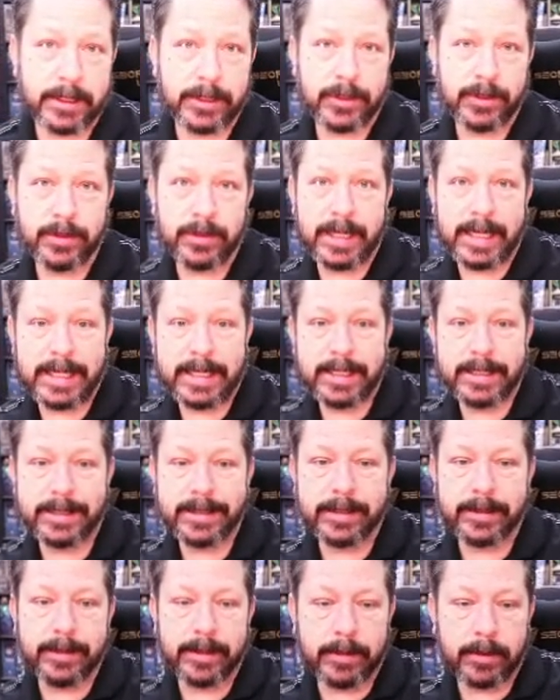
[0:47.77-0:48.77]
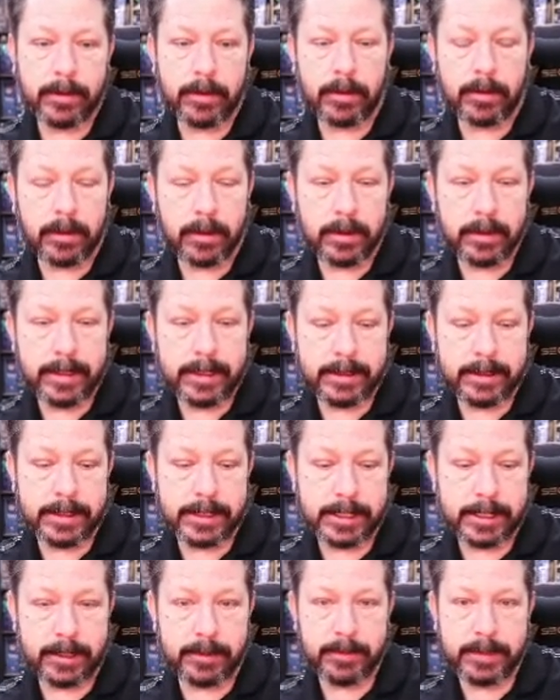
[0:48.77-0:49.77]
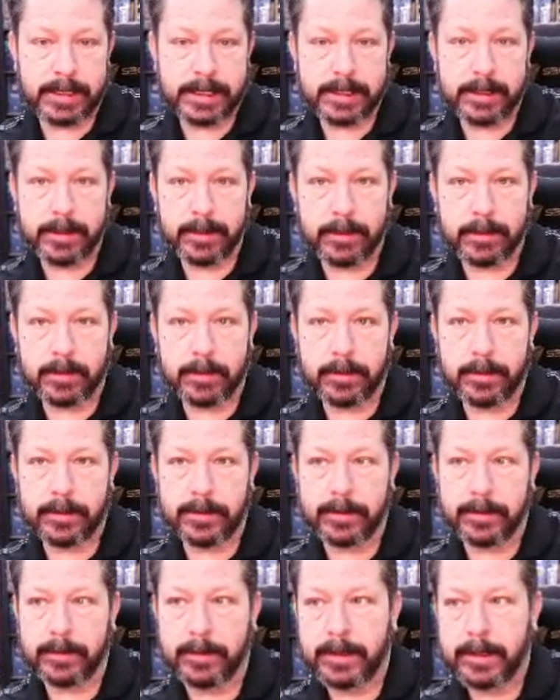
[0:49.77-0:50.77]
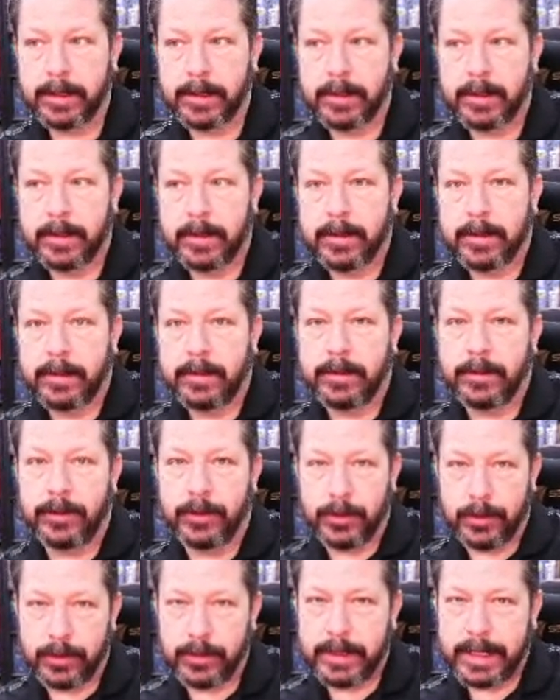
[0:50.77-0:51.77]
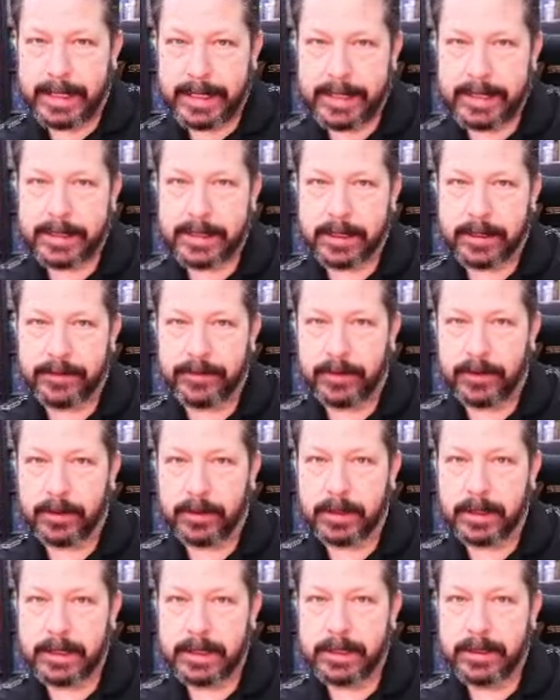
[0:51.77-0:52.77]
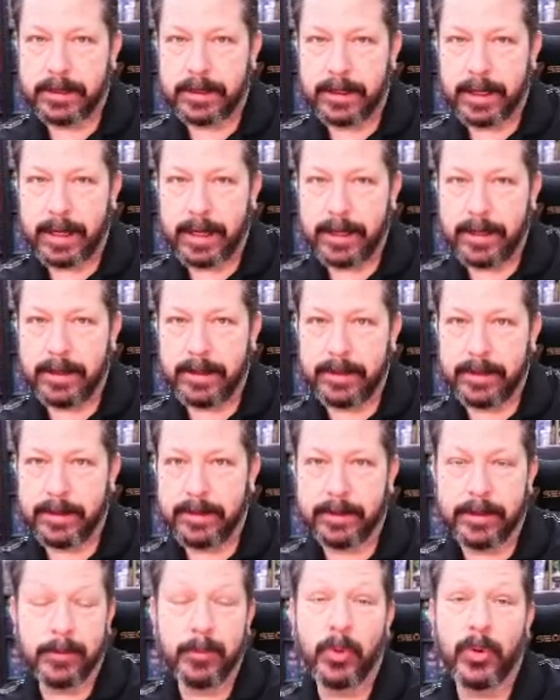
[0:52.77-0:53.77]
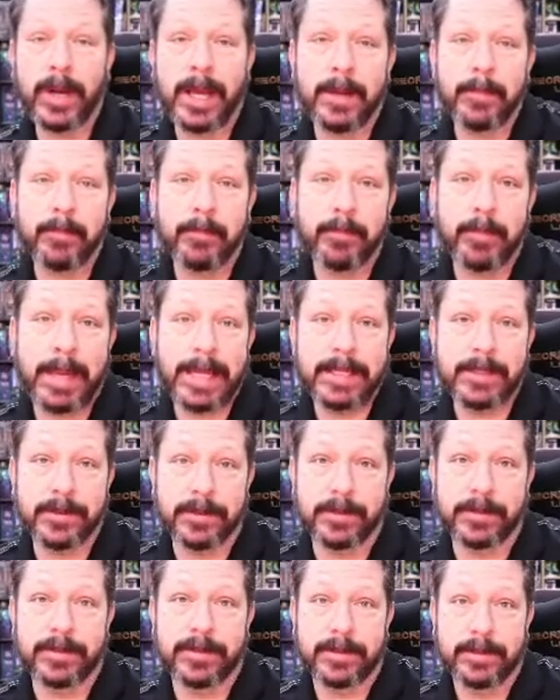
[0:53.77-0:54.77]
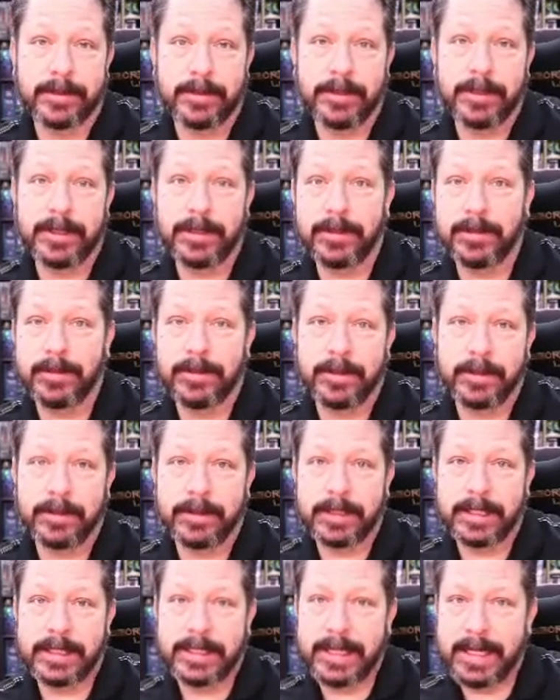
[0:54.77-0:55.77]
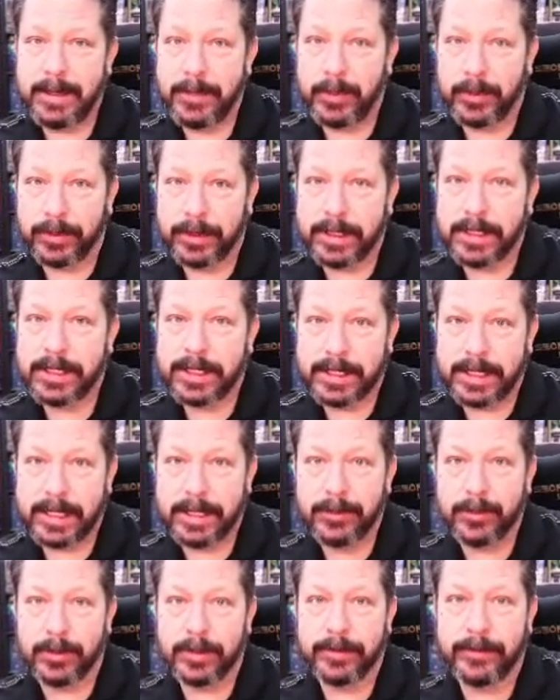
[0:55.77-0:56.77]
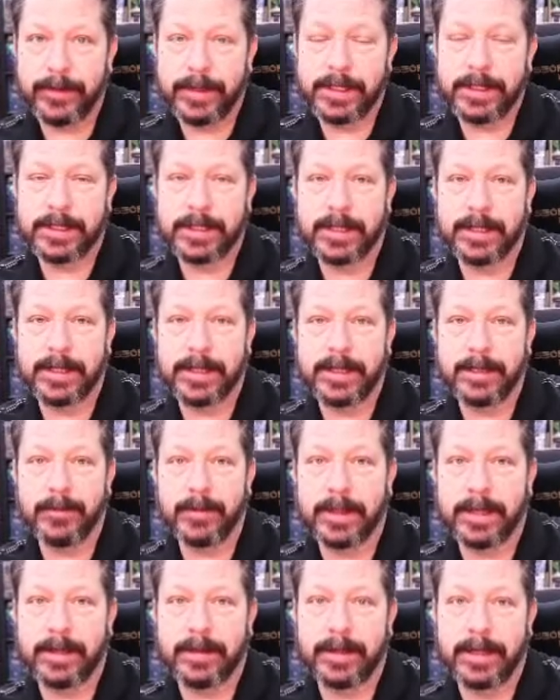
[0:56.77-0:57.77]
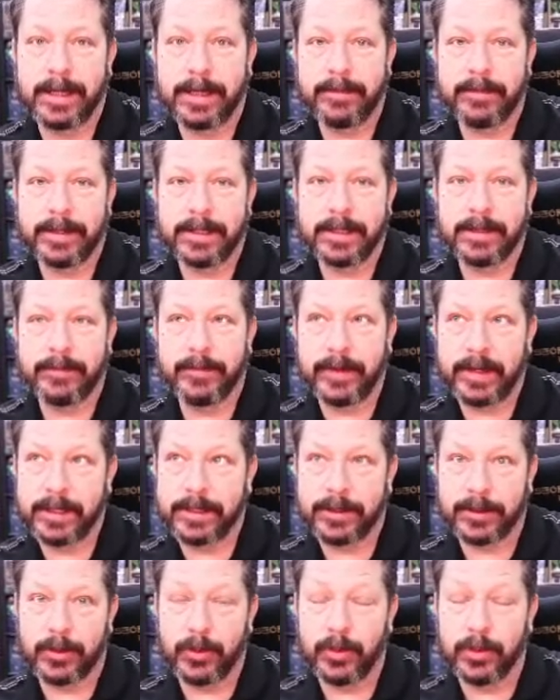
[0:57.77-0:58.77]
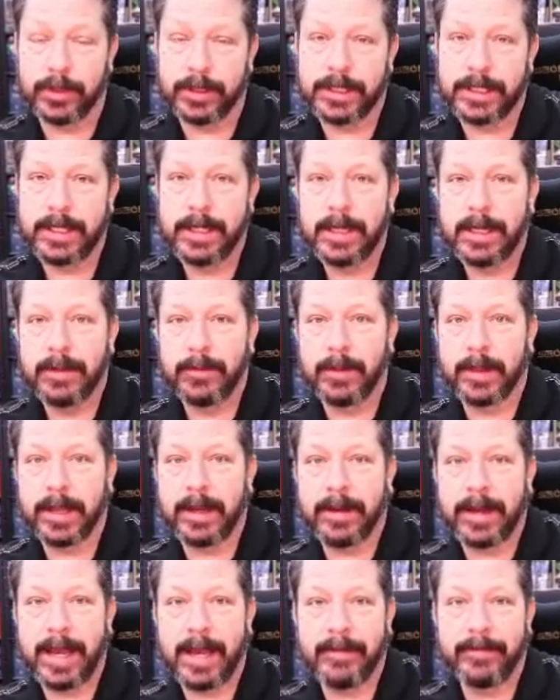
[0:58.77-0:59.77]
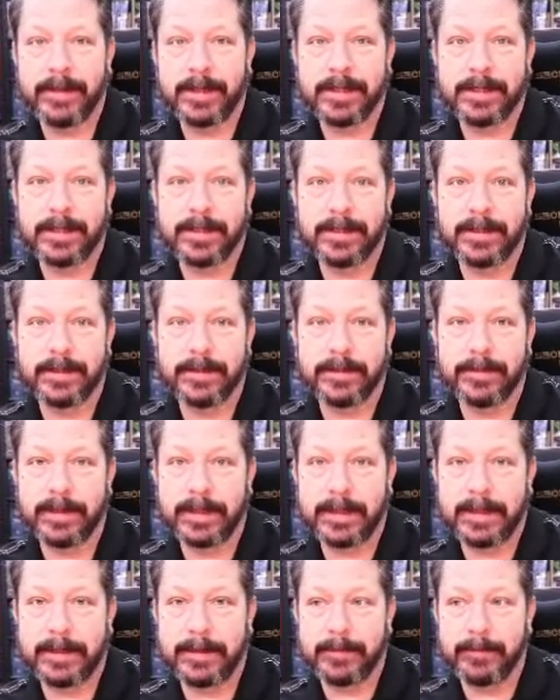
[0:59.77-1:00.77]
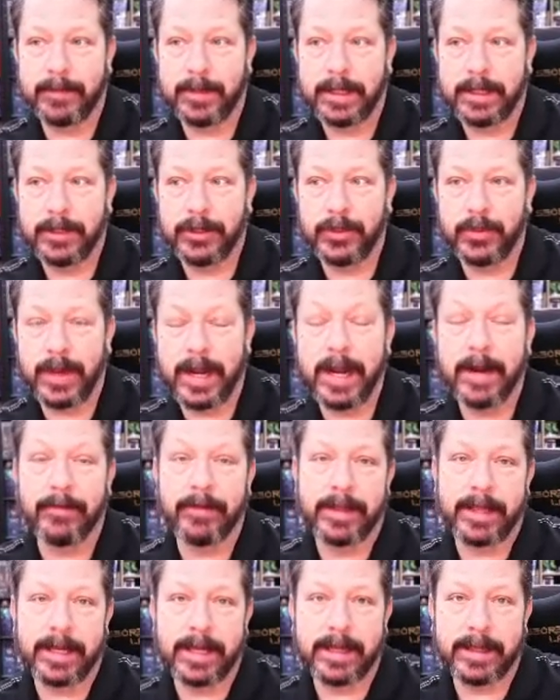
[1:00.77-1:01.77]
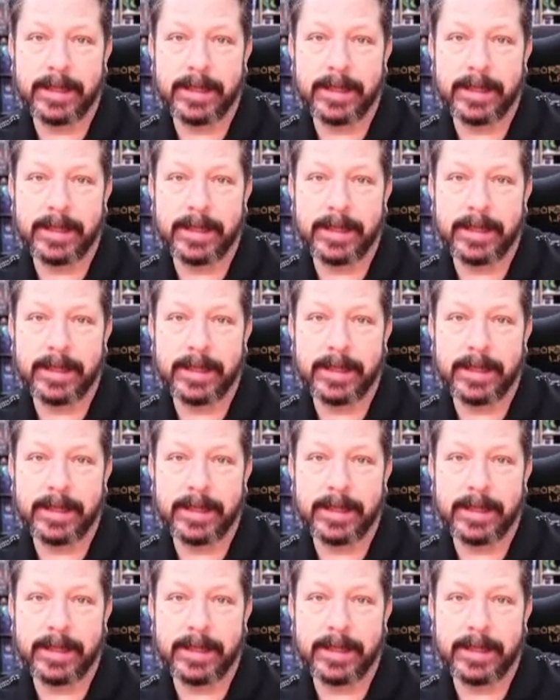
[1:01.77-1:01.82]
due dates, there are in the syllabus, there are due dates as far as, hey, they're more like pacers, just keep on this schedule to finish the thing without having, finish the course without having to do everything at